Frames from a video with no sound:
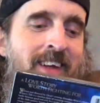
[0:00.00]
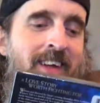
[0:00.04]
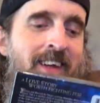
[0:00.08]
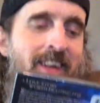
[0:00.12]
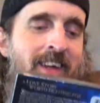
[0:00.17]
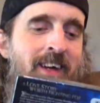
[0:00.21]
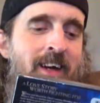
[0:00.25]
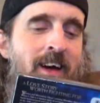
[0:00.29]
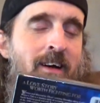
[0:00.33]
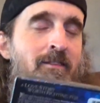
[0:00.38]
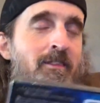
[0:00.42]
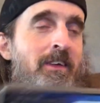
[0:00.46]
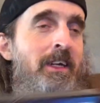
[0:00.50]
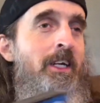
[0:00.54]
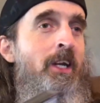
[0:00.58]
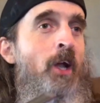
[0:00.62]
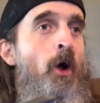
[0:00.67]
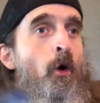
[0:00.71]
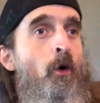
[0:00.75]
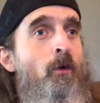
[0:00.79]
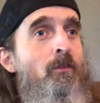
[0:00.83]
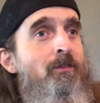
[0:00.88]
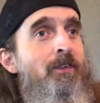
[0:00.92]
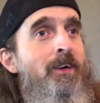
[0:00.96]
I mean,
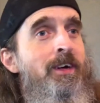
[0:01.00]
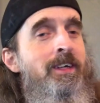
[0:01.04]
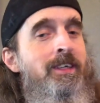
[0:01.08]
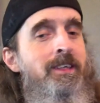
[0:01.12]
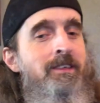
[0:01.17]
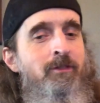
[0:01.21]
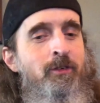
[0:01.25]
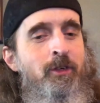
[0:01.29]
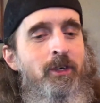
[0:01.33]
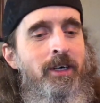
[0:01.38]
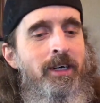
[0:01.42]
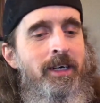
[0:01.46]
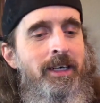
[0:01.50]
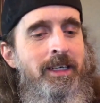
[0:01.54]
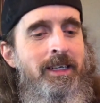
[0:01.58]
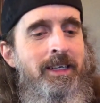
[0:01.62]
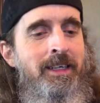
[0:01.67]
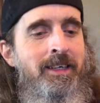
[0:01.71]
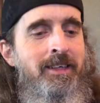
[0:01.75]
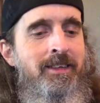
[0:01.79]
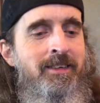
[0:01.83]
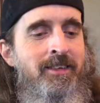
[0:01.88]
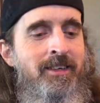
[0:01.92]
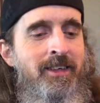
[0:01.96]
no offense if you like
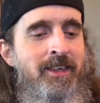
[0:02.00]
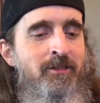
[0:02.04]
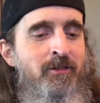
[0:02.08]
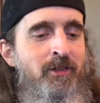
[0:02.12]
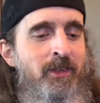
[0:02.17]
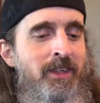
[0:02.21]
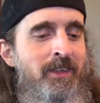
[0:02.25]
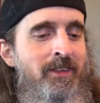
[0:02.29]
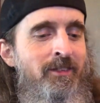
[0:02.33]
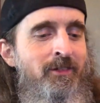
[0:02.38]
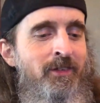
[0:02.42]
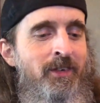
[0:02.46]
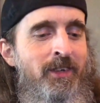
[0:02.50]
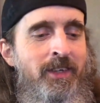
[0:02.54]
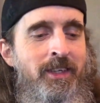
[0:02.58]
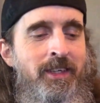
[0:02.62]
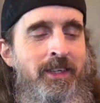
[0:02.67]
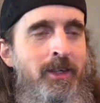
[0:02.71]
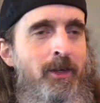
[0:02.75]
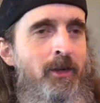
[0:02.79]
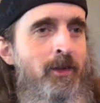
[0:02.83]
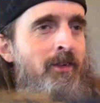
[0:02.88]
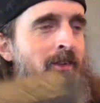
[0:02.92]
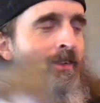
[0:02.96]
that stuff, but it like
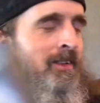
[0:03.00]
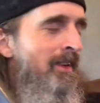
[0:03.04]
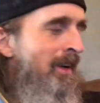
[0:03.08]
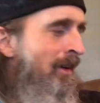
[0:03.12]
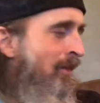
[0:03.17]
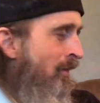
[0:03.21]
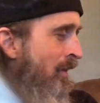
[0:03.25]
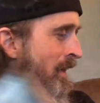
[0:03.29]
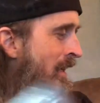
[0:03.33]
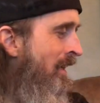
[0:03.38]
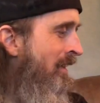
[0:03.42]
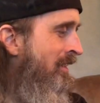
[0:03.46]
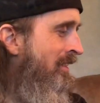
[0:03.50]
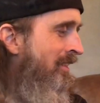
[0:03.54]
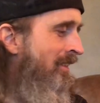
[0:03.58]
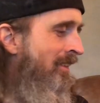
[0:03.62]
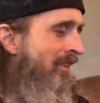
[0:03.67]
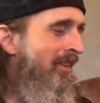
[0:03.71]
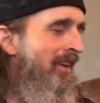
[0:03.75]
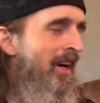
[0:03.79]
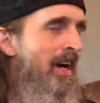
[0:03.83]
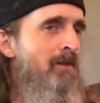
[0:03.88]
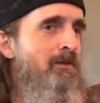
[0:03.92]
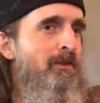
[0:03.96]
oh.
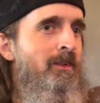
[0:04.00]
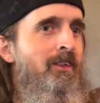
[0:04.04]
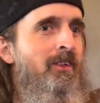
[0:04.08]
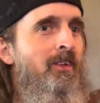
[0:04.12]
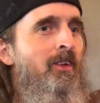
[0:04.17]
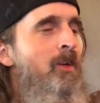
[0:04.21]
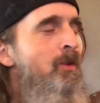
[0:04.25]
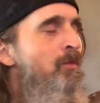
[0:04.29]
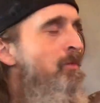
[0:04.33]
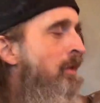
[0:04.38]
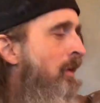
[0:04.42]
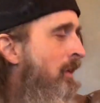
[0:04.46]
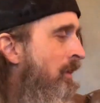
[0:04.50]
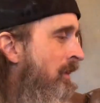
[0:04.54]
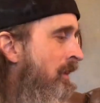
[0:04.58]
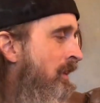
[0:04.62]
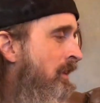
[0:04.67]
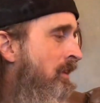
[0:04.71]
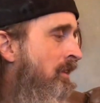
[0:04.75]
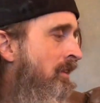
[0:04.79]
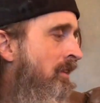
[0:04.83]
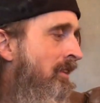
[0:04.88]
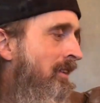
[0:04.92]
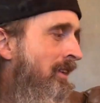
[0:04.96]
instantly I'm asleep in like
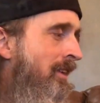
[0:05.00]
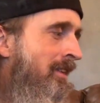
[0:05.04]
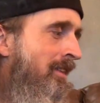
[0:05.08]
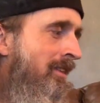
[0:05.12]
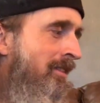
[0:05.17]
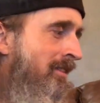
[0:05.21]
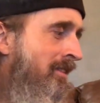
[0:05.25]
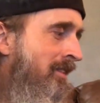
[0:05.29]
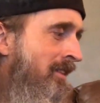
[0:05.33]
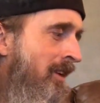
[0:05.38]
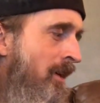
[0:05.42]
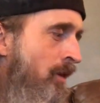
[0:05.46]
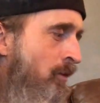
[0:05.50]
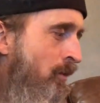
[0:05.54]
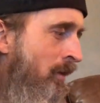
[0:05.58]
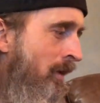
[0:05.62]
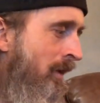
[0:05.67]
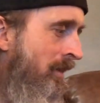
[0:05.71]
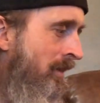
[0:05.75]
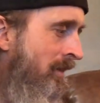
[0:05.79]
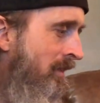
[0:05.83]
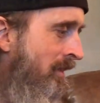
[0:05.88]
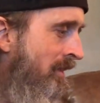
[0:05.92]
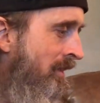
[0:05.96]
like ten
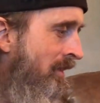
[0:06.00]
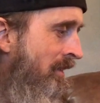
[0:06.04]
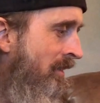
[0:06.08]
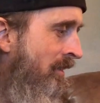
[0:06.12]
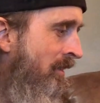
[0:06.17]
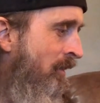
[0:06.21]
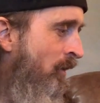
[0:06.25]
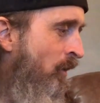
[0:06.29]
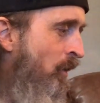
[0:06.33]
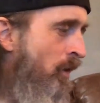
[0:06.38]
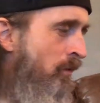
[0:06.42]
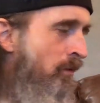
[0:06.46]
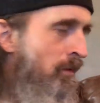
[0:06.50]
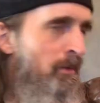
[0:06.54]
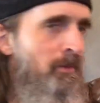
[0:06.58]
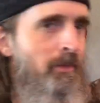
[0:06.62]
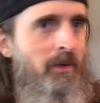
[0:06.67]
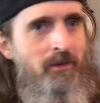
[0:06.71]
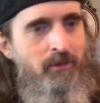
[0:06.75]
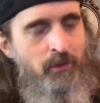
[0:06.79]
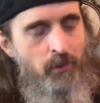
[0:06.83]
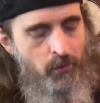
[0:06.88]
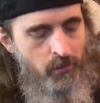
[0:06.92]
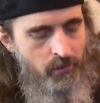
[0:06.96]
minutes, or I'm on my
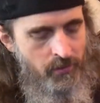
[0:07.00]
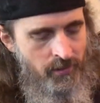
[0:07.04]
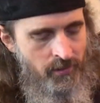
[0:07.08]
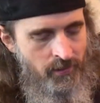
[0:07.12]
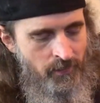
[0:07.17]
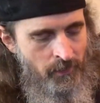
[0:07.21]
phone,